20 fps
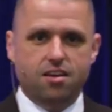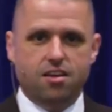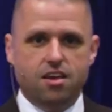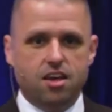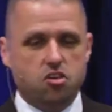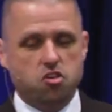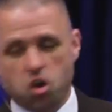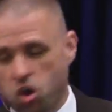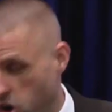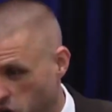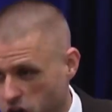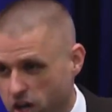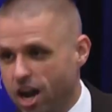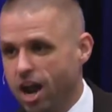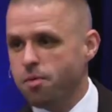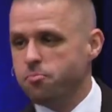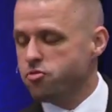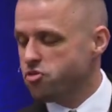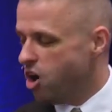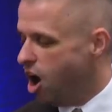is hooking
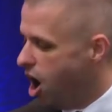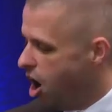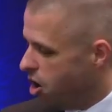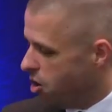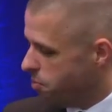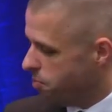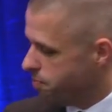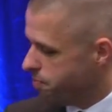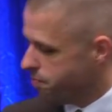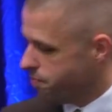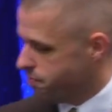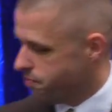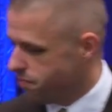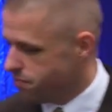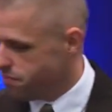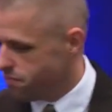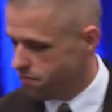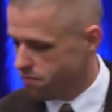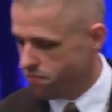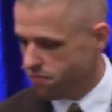up Job?
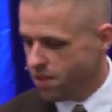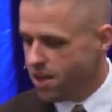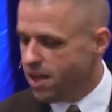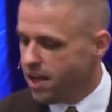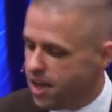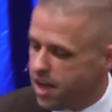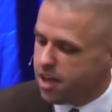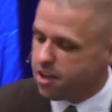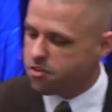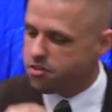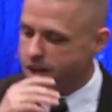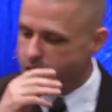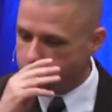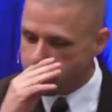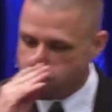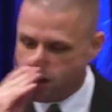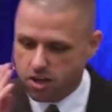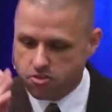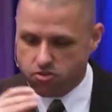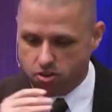Is there
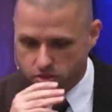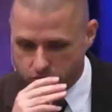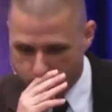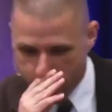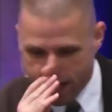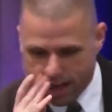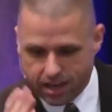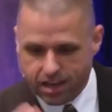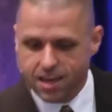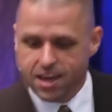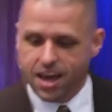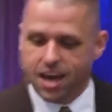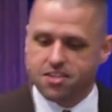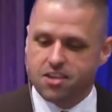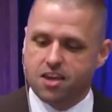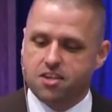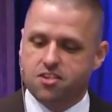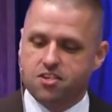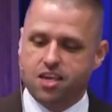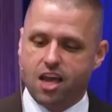such a thing as
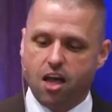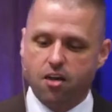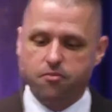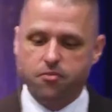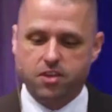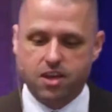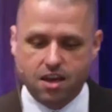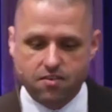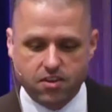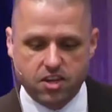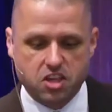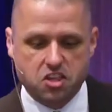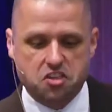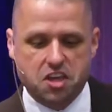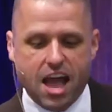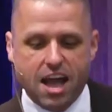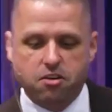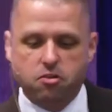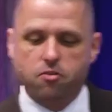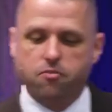a self-giving,
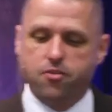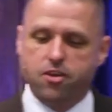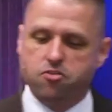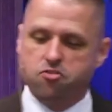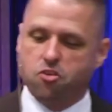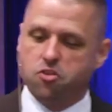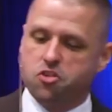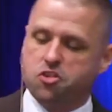sacrificial,